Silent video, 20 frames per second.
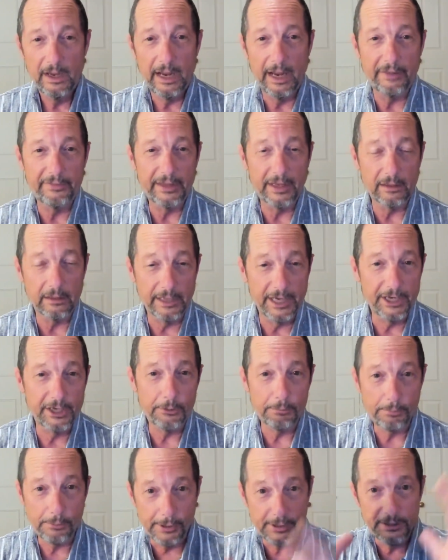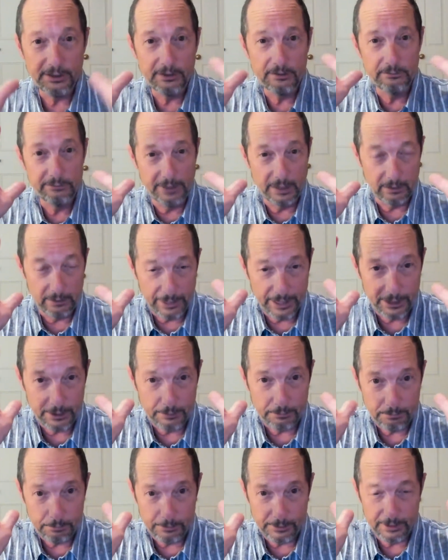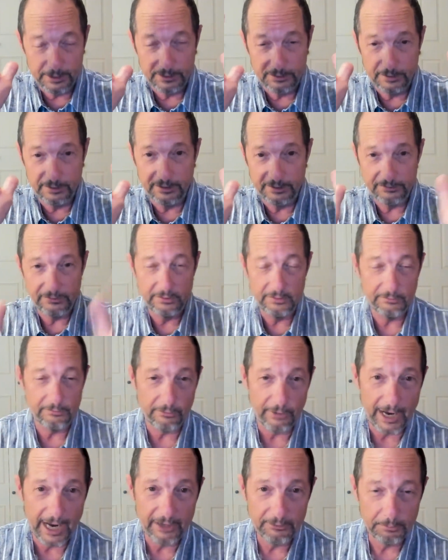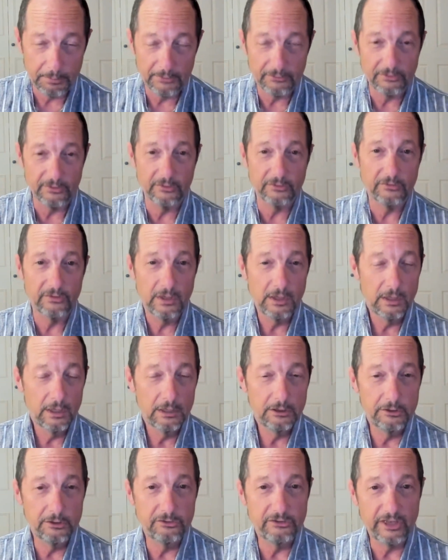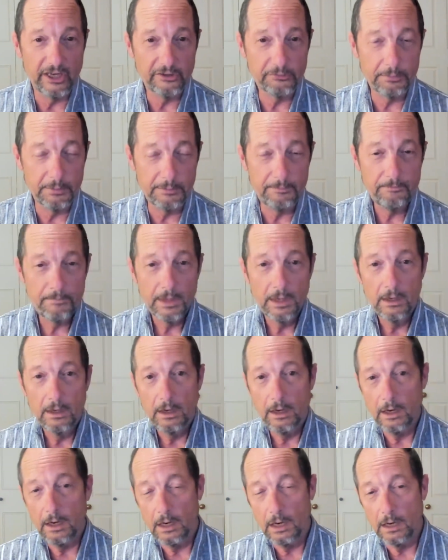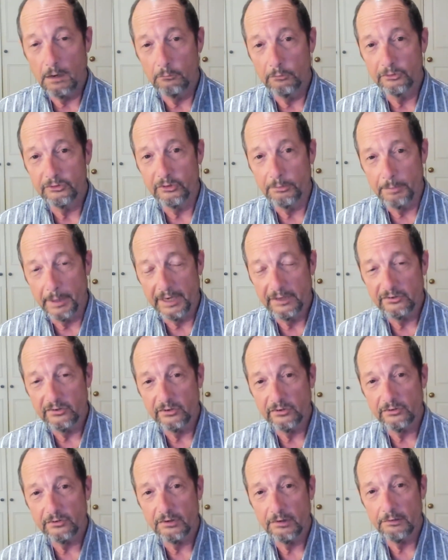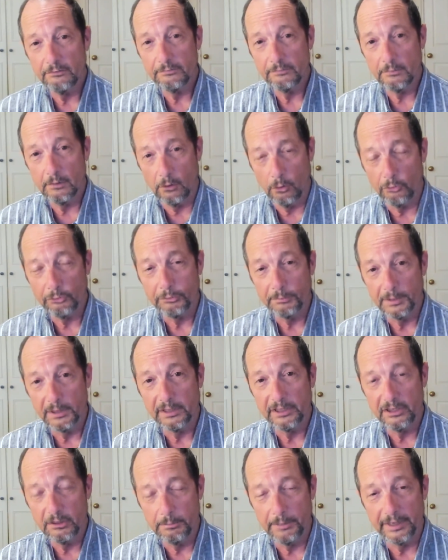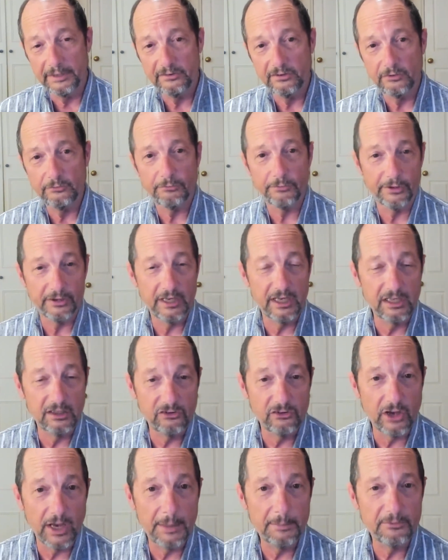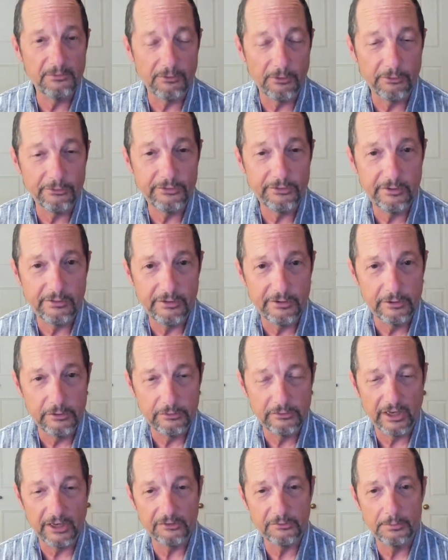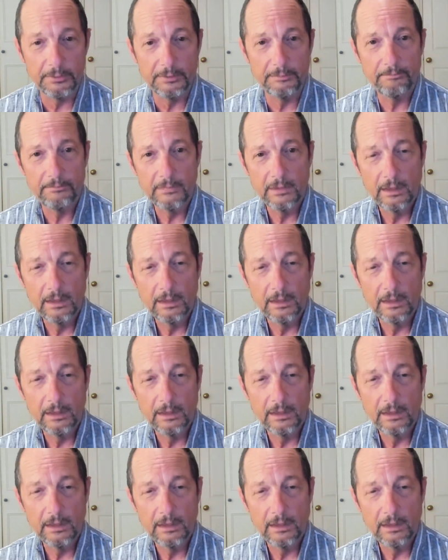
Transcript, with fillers: and that later printed that later printed edition of Erasmus's New Testament uh, was the basis, ultimately the basis for the King James version of the New Testament,